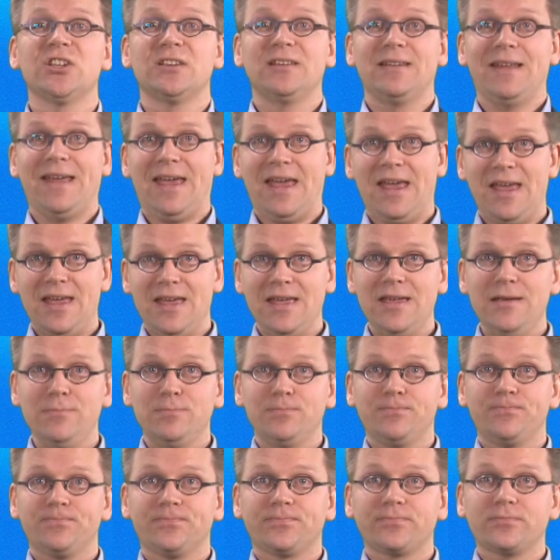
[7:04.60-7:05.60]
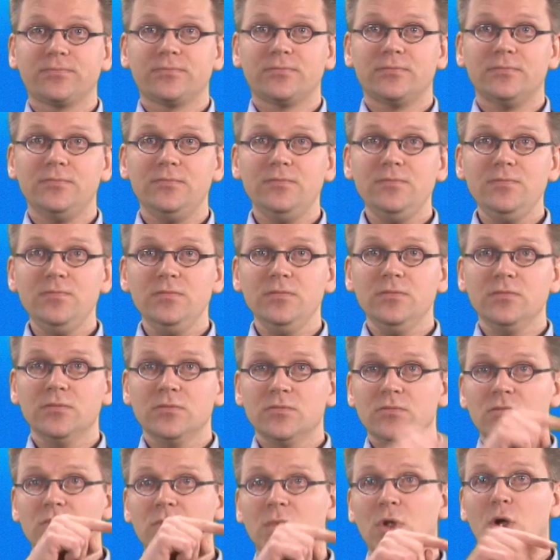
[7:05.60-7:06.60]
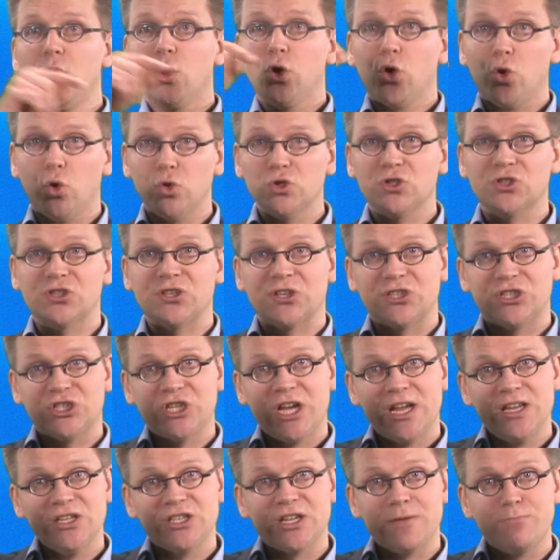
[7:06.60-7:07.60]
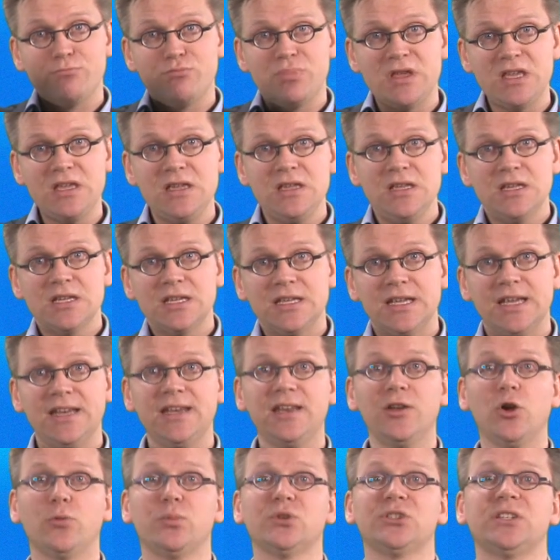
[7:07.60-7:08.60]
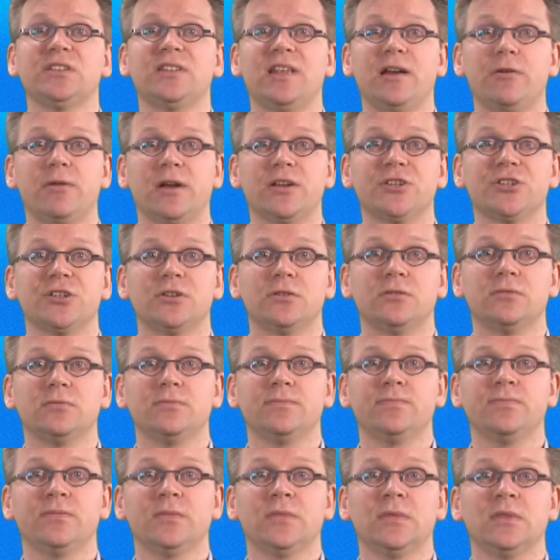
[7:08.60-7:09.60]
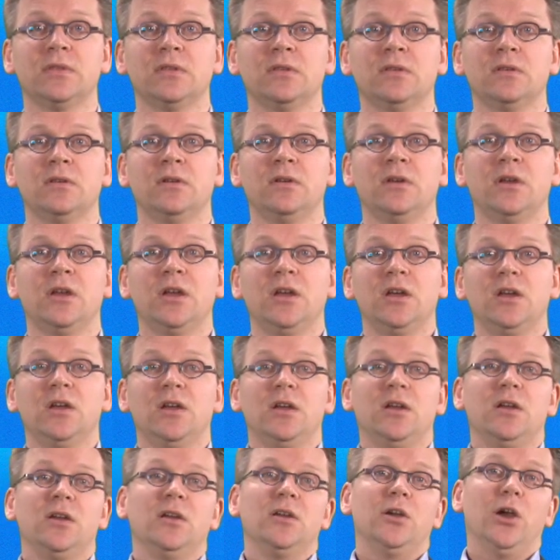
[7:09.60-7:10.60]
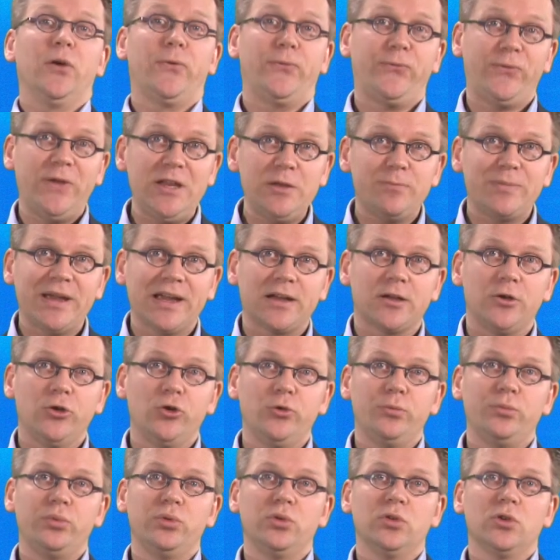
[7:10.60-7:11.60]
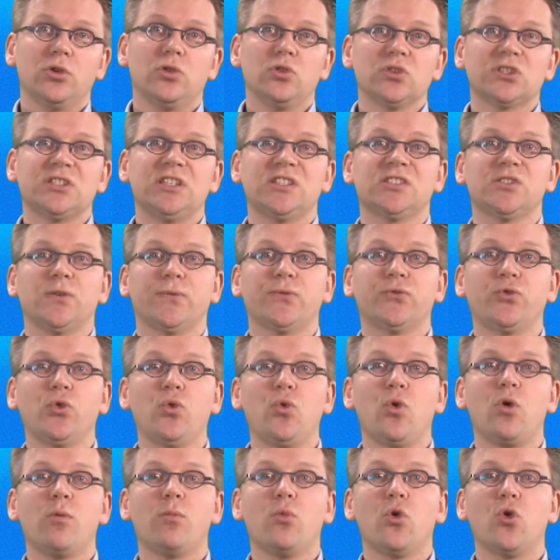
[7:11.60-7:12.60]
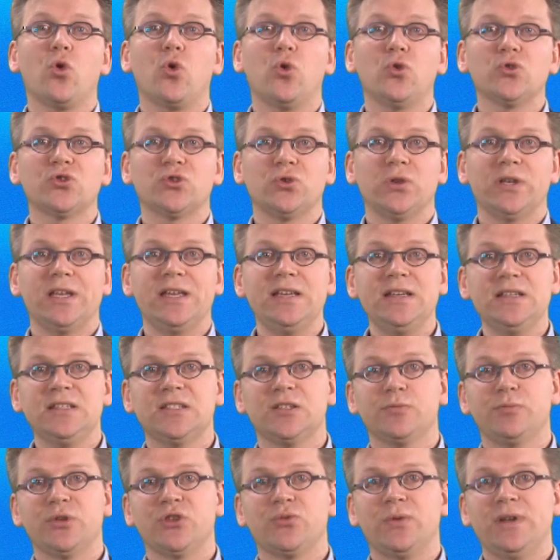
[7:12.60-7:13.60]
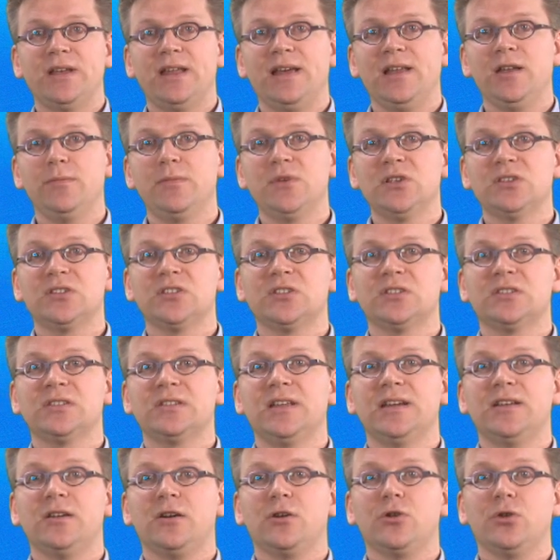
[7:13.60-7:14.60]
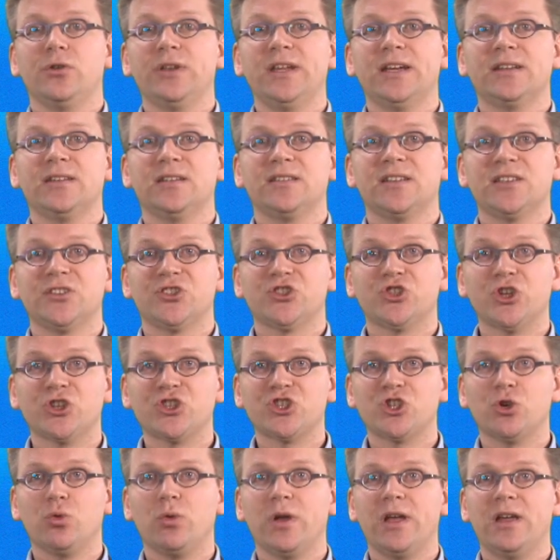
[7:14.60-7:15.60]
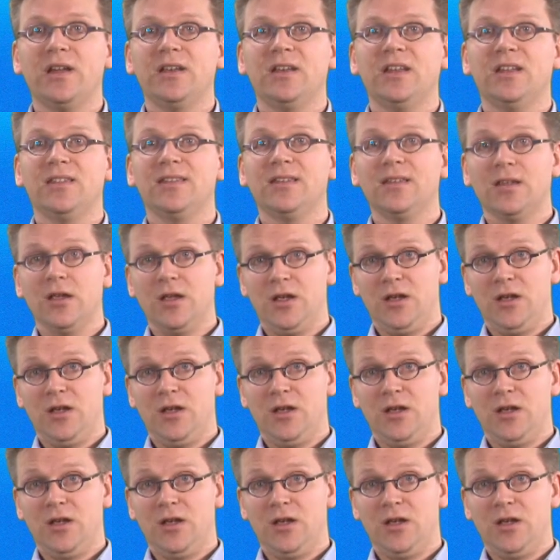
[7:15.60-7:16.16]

in A causes a change in B in the opposite direction. A feedback loop consists of two or more causal links between elements that are connected in such a way that